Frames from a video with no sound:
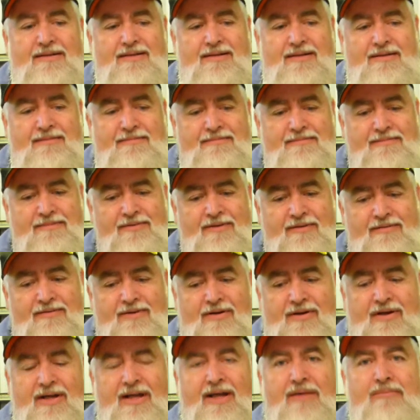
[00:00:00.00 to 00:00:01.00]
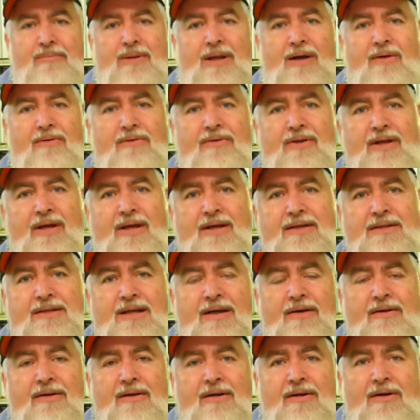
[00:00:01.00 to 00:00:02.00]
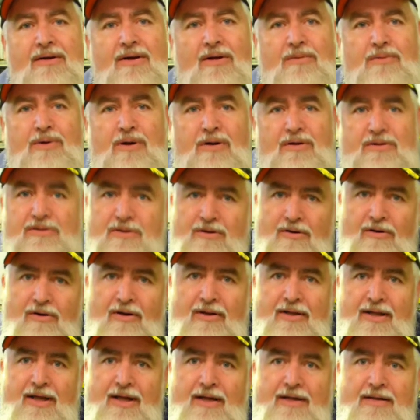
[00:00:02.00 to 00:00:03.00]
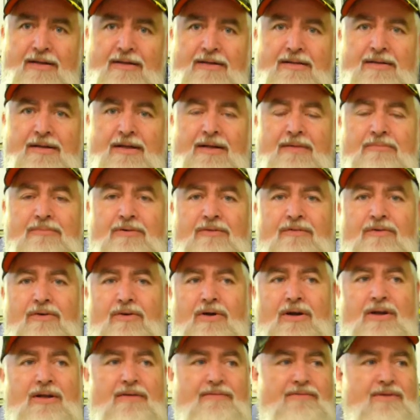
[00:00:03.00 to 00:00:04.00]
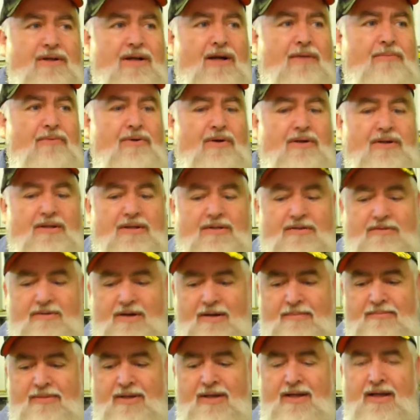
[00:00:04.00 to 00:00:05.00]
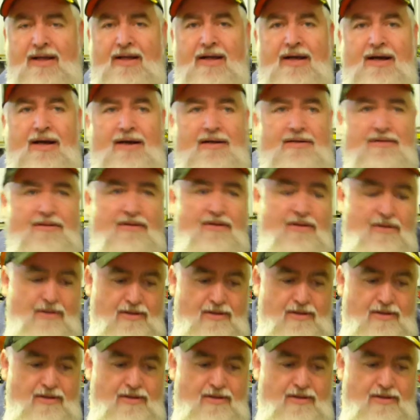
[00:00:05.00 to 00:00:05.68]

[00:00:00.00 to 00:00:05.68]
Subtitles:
I've got an air blower there, so I'm going to try that, and before I lift it up, I can just grab that air hose